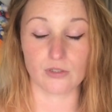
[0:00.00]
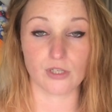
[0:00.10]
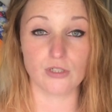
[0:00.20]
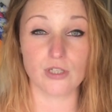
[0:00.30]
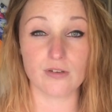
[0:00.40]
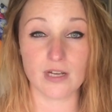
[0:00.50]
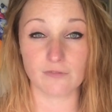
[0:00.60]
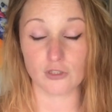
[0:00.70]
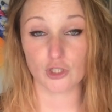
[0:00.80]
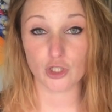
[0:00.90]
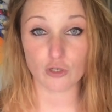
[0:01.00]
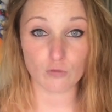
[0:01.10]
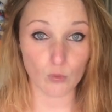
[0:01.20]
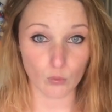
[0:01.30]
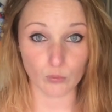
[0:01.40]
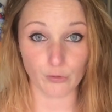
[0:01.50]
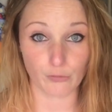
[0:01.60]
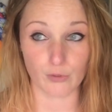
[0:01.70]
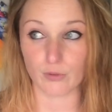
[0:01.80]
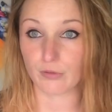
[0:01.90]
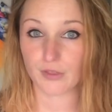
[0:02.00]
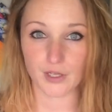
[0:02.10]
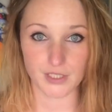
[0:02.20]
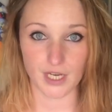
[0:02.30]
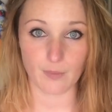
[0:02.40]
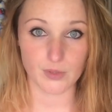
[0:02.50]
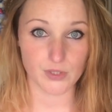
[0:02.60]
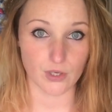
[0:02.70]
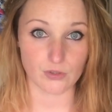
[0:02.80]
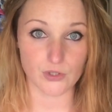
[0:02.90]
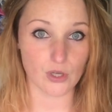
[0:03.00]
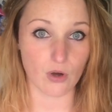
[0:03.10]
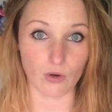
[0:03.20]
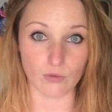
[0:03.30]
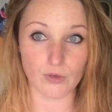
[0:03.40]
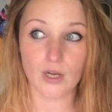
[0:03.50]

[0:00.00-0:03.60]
So you don't have to trawl through 30 episodes of